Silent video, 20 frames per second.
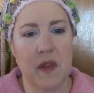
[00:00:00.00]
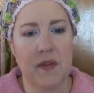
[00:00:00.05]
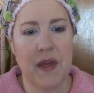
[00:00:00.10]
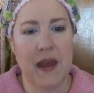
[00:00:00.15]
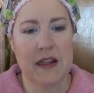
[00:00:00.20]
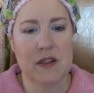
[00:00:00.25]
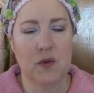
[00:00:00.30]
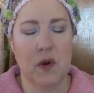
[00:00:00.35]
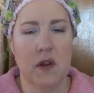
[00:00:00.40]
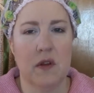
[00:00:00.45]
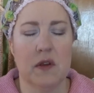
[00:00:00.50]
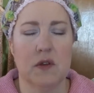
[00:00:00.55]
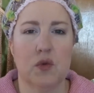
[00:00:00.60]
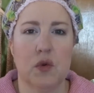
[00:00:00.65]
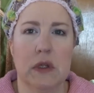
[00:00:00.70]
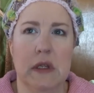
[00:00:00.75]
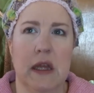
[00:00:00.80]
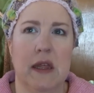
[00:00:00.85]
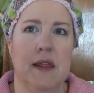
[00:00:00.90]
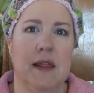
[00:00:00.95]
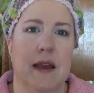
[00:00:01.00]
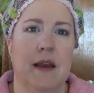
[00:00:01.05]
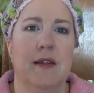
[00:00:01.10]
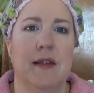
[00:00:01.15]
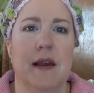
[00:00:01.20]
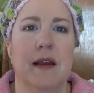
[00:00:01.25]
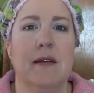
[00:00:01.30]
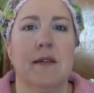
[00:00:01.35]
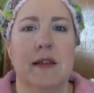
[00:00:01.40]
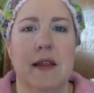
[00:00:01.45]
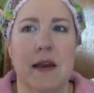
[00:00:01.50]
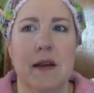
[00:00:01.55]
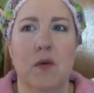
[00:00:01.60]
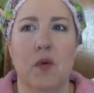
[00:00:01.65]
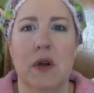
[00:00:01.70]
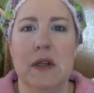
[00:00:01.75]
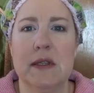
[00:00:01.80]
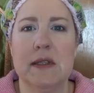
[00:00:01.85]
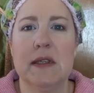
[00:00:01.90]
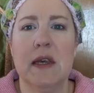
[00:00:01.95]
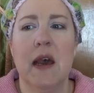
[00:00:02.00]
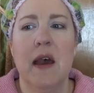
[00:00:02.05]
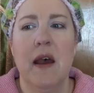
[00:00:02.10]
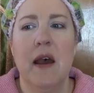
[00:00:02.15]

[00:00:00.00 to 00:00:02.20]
That's one of those really thick, thick, thick ones